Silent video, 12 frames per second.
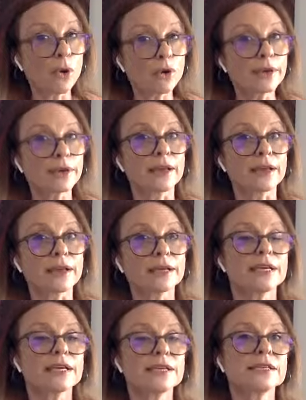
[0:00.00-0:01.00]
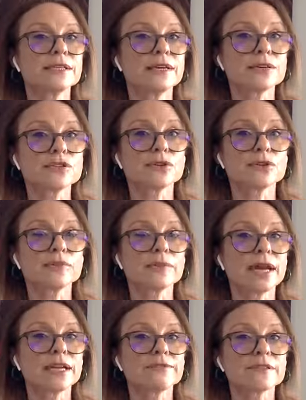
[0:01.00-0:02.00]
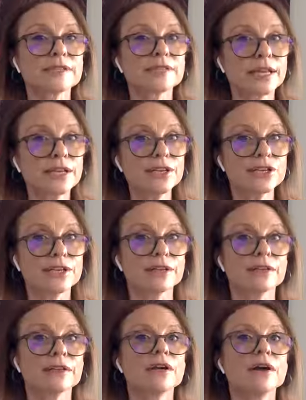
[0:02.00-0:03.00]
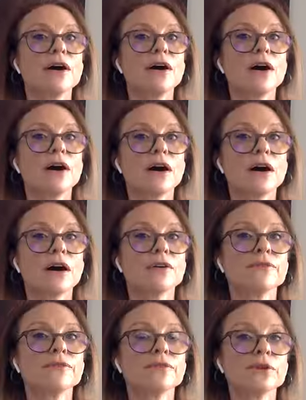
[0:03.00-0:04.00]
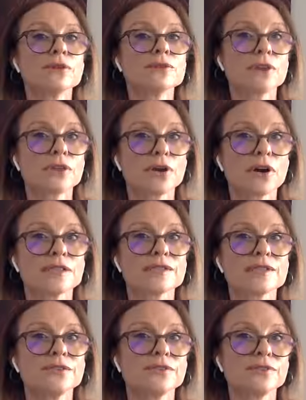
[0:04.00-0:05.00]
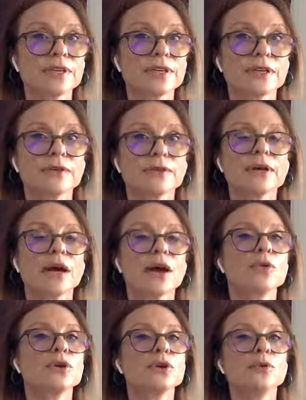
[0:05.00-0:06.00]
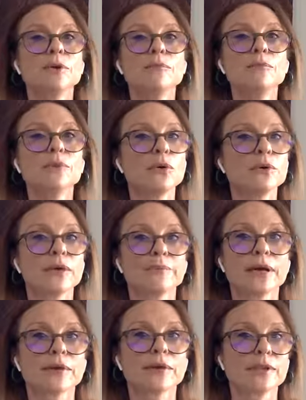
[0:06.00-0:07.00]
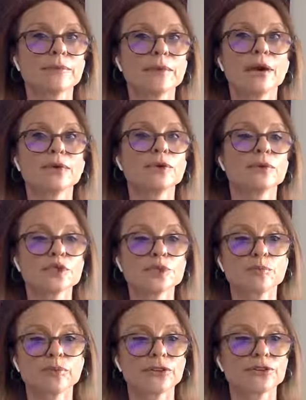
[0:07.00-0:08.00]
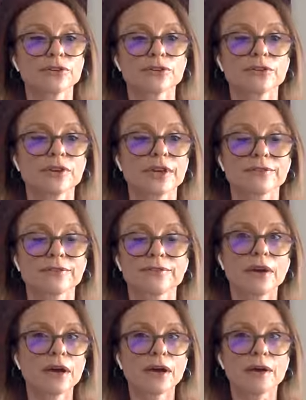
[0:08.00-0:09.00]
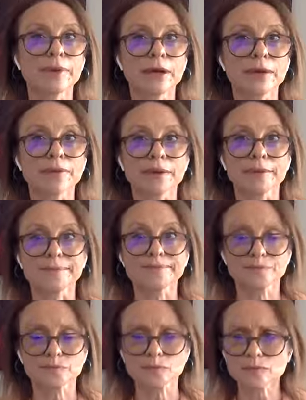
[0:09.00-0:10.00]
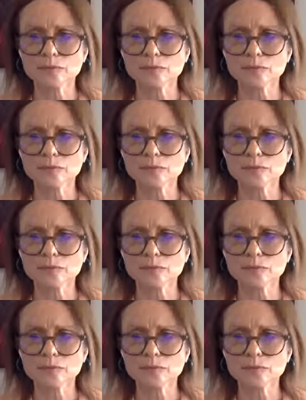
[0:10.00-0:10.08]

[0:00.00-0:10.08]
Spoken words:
Mourning is the external manifestation of those thoughts and feelings, how you emote about them, how you express yourself about them.